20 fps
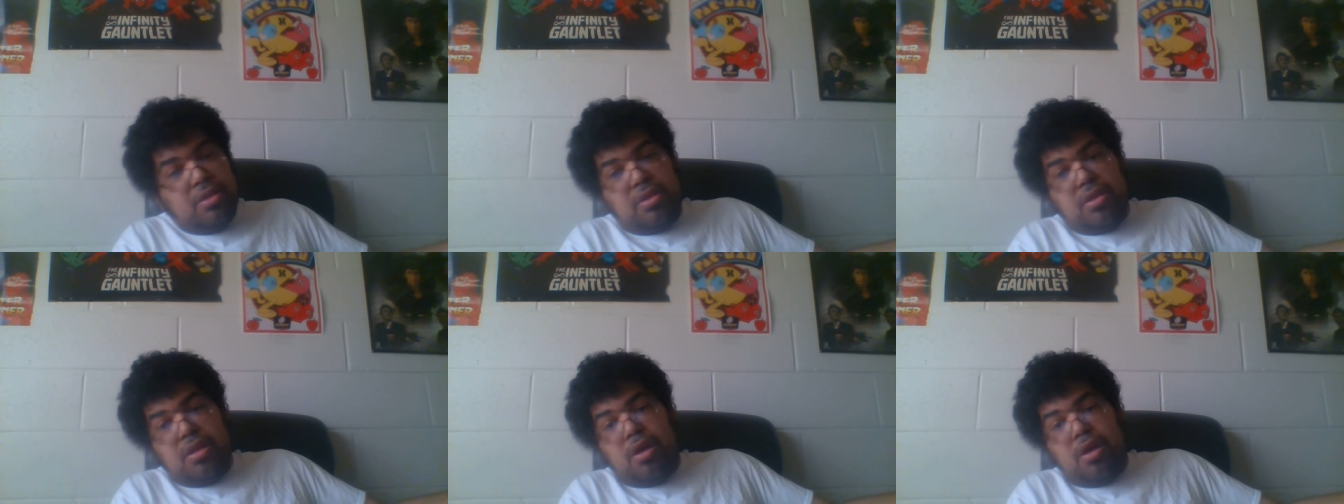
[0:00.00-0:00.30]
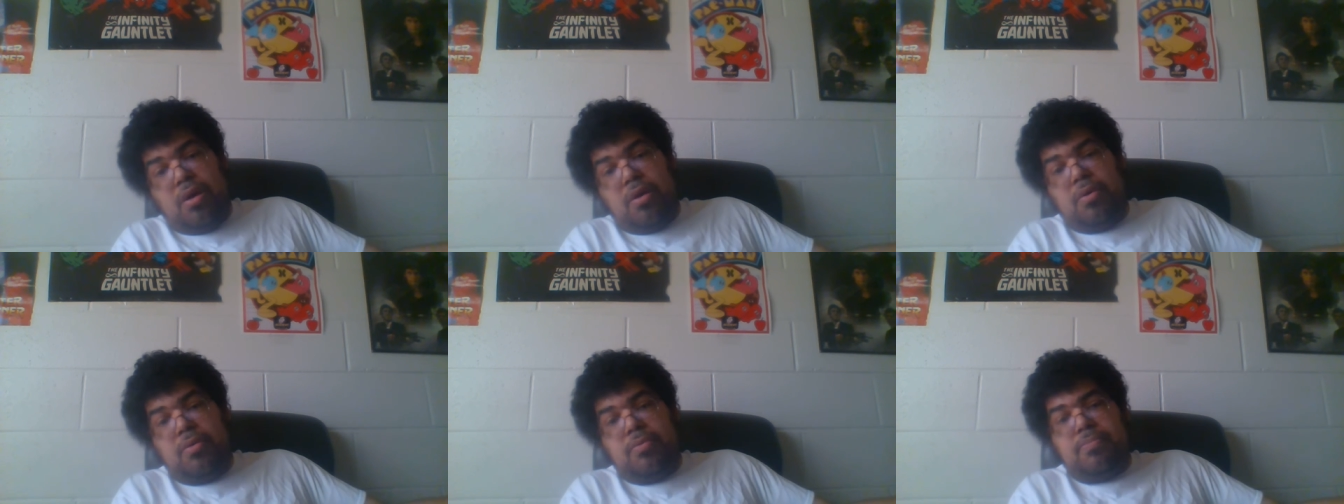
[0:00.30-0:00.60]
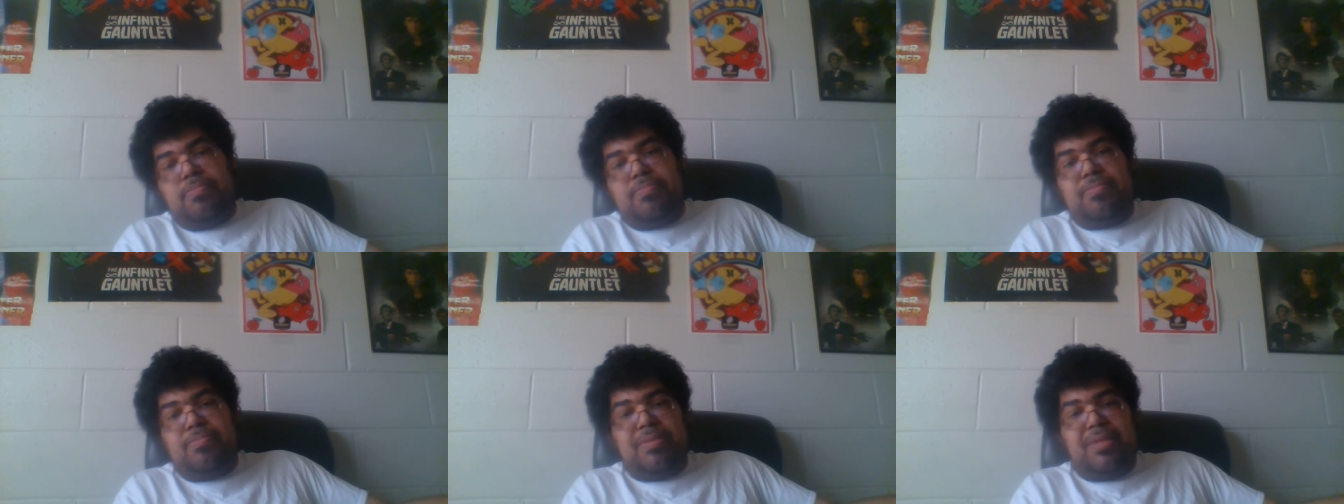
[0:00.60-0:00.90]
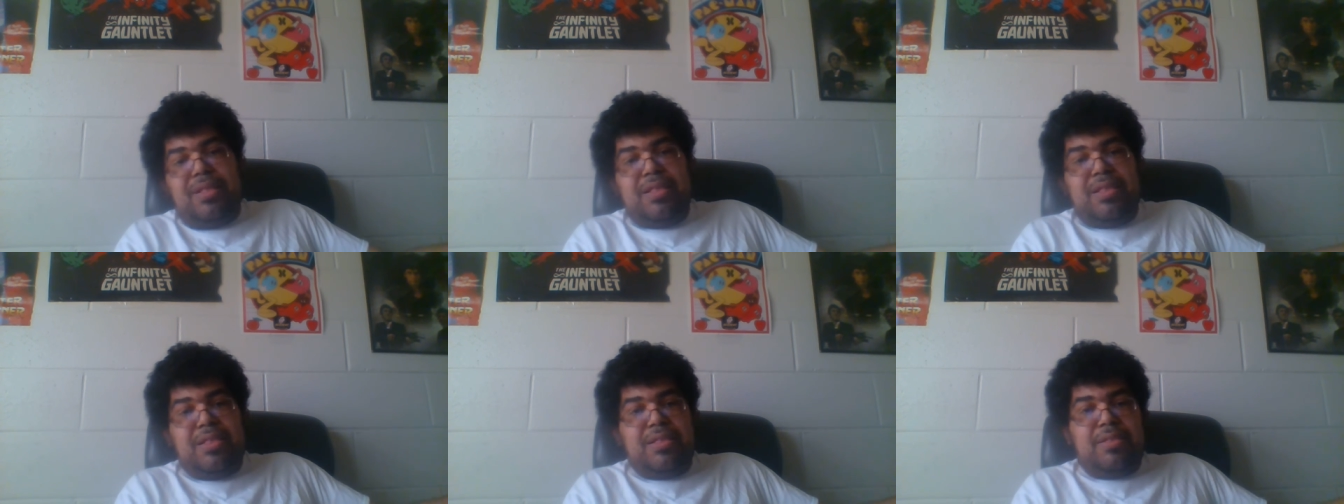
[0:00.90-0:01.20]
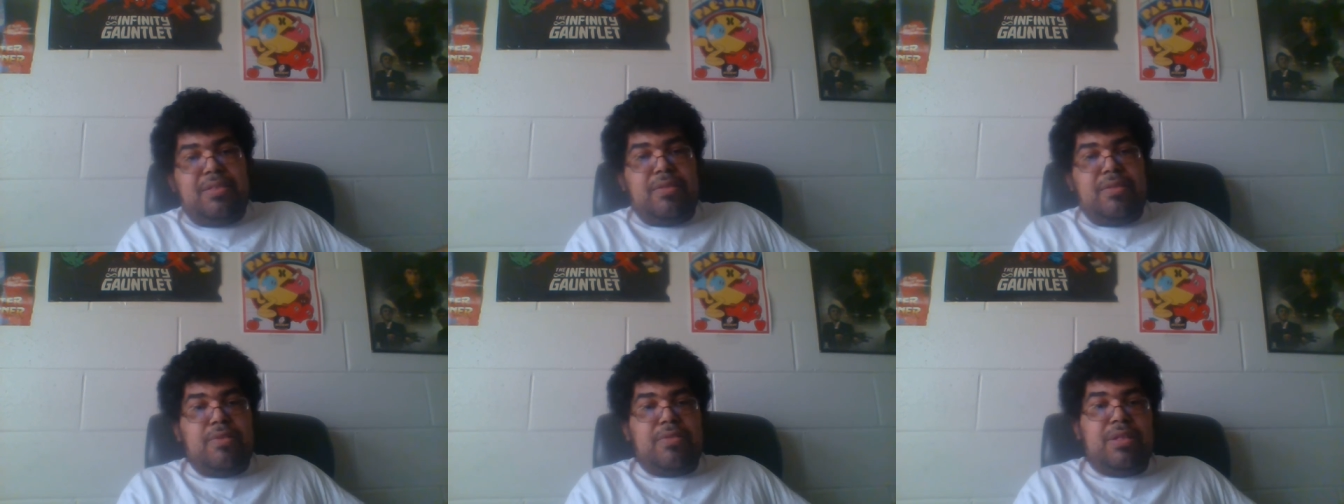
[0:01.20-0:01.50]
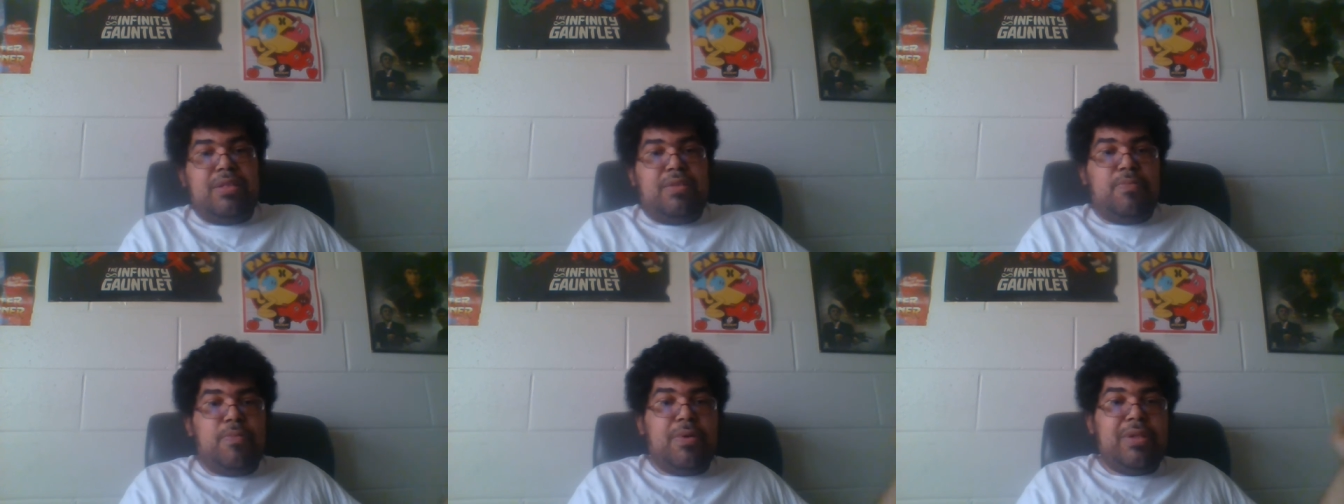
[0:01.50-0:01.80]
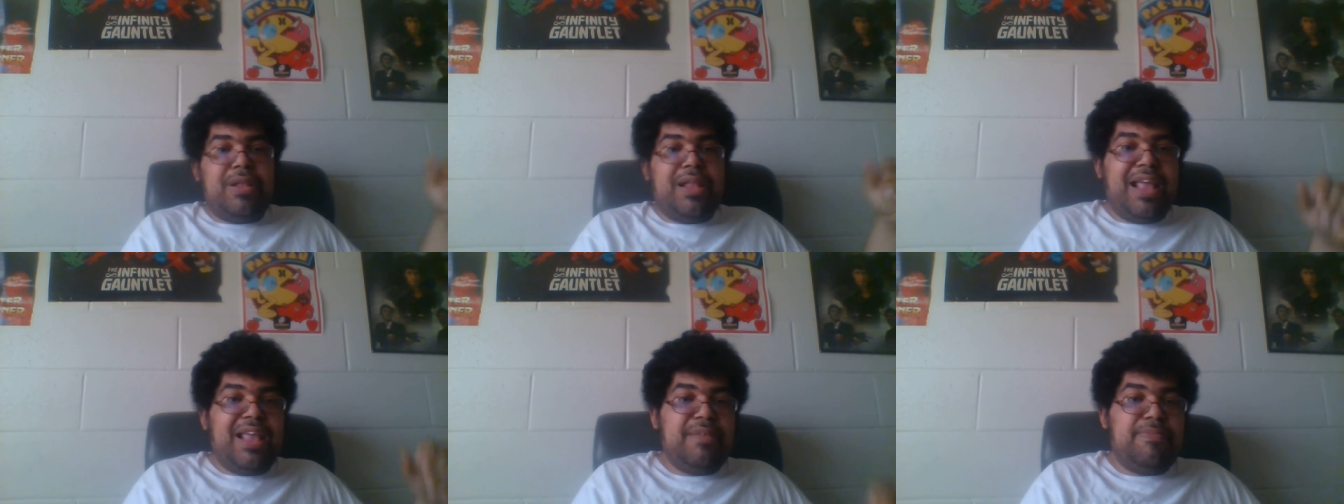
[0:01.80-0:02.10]
So this so this
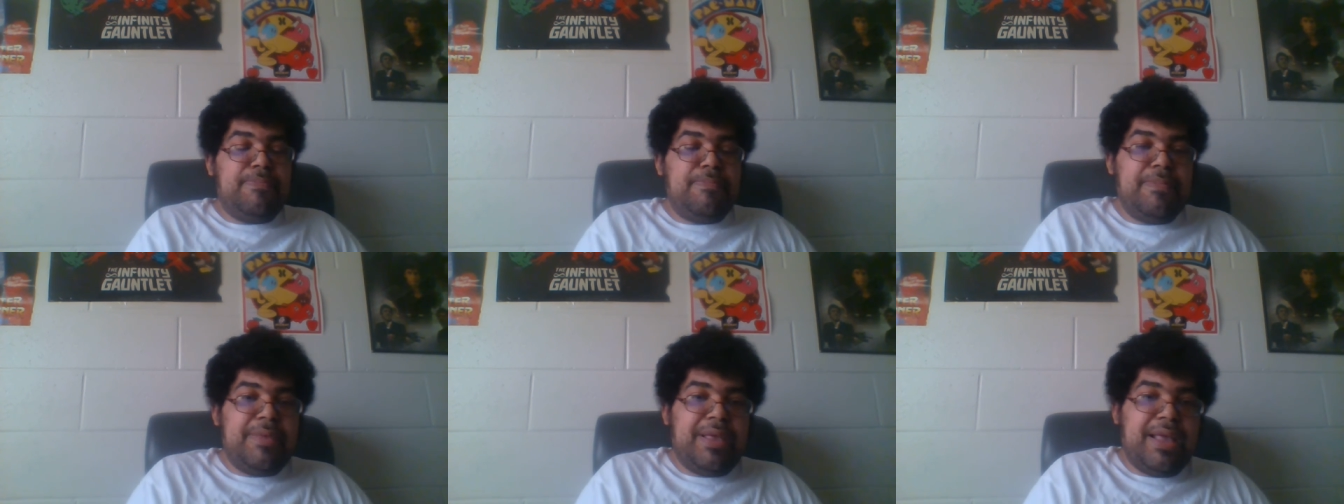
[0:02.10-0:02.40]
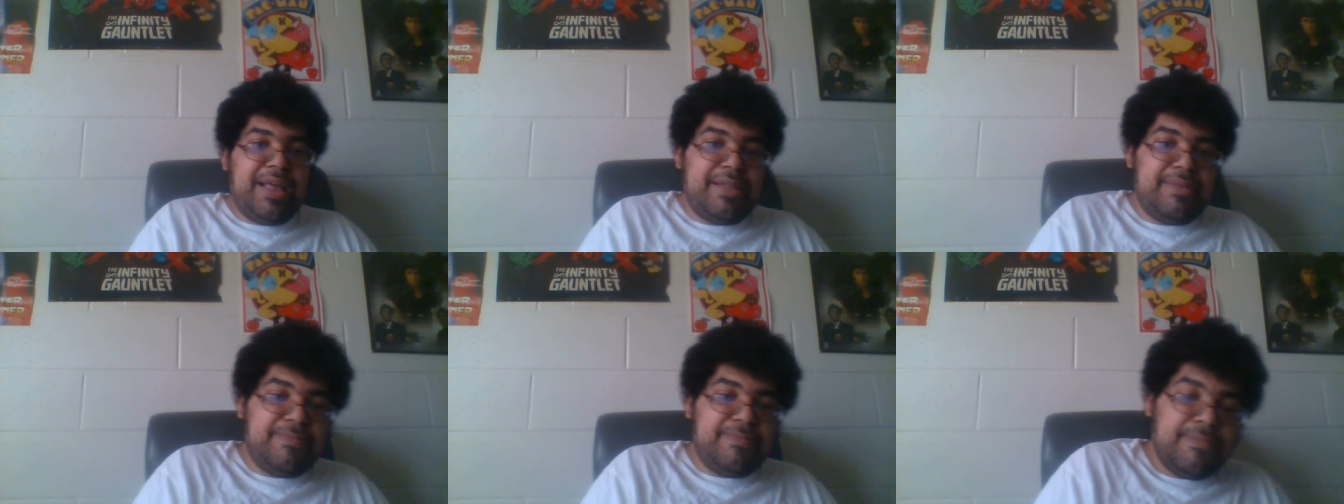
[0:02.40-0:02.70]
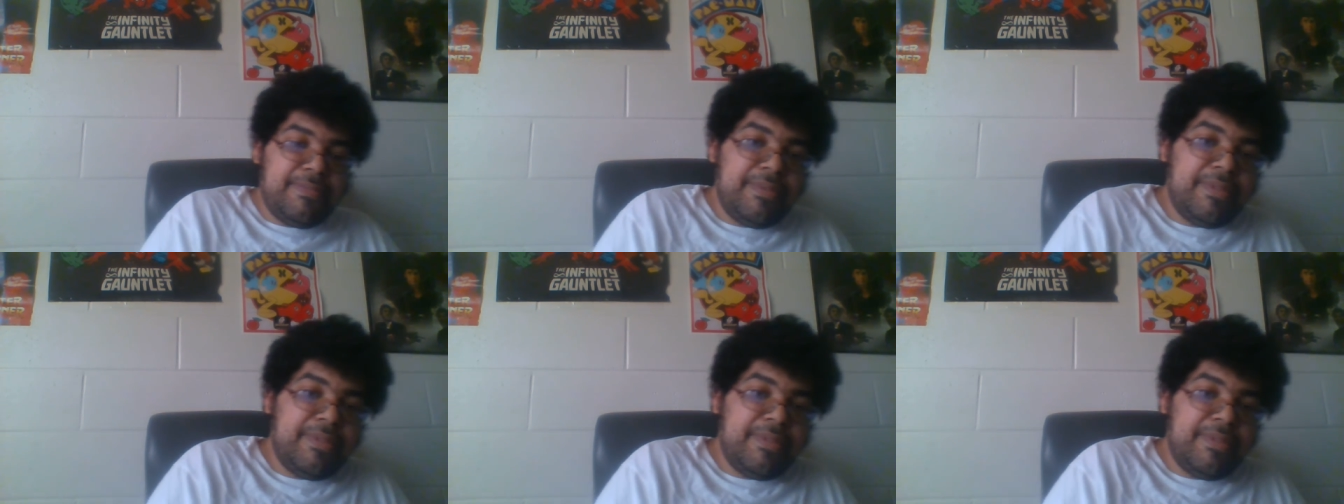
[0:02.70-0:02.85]
was Eighth Man